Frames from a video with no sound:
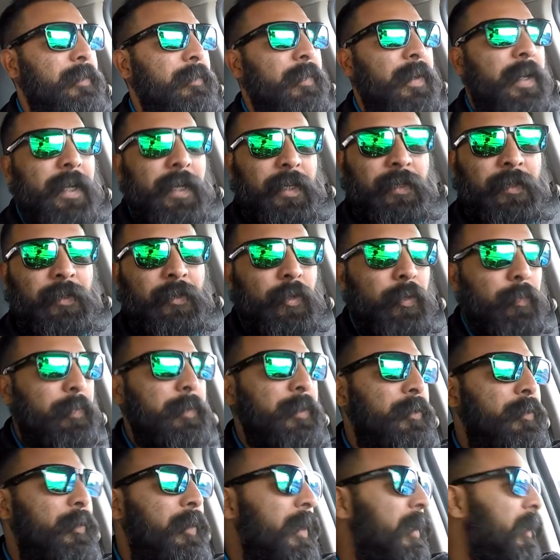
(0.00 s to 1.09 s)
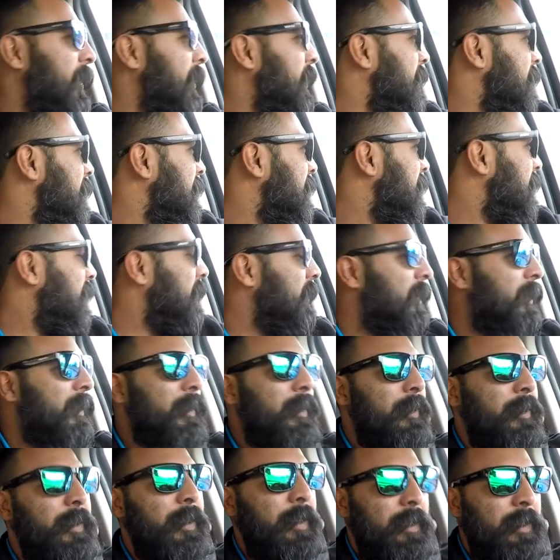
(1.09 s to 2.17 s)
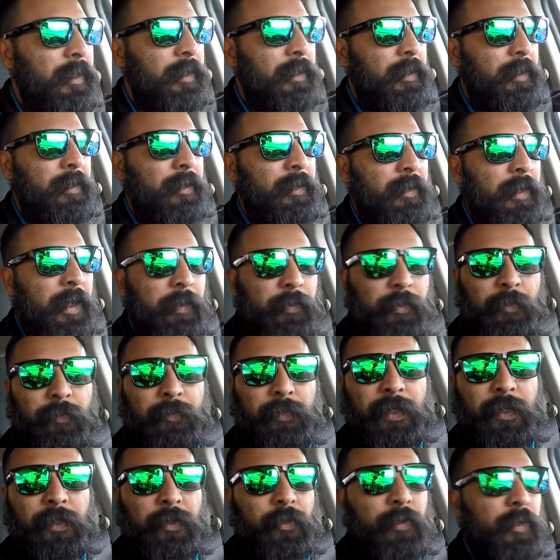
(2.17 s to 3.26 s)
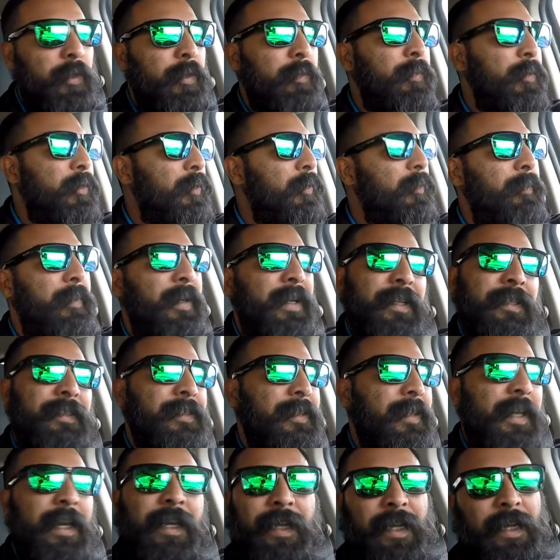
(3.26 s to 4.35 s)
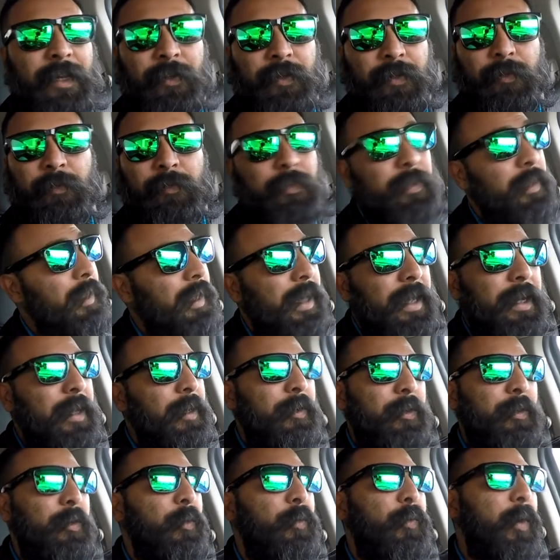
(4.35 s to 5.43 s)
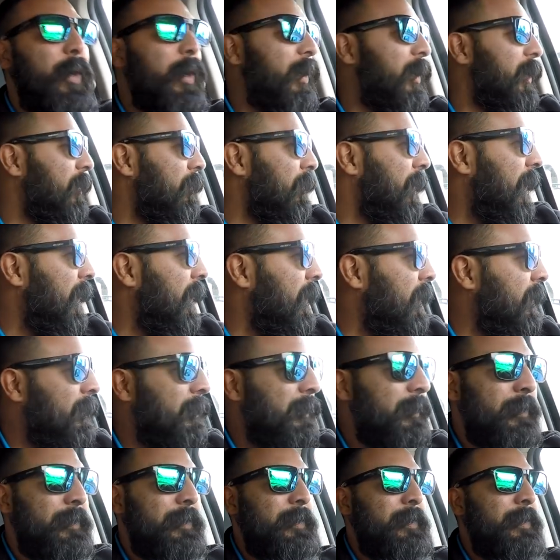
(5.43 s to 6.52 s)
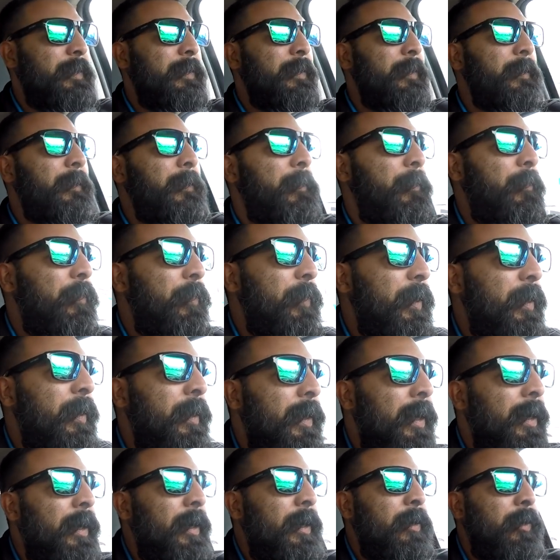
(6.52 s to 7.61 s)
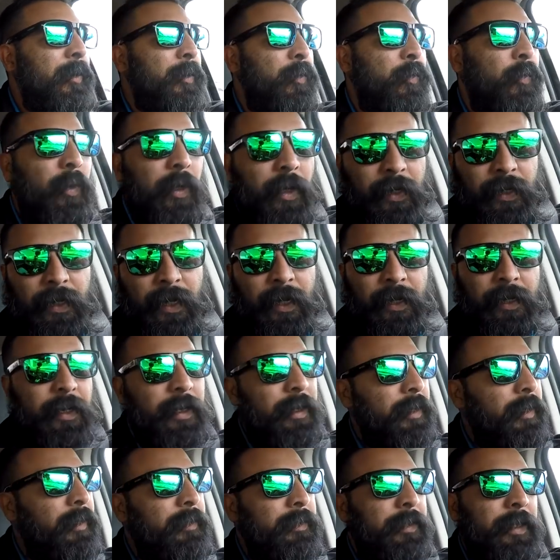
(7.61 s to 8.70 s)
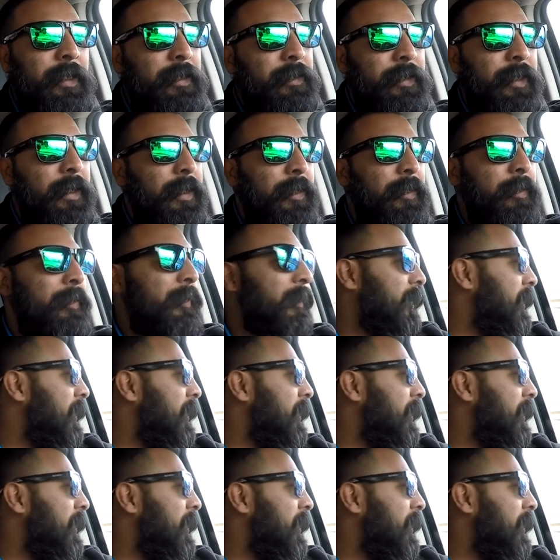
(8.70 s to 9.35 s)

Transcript: If I had an open trailer, then that would be doable, but that ain't gonna work, man. That ain't gonna work, not here in D-Town.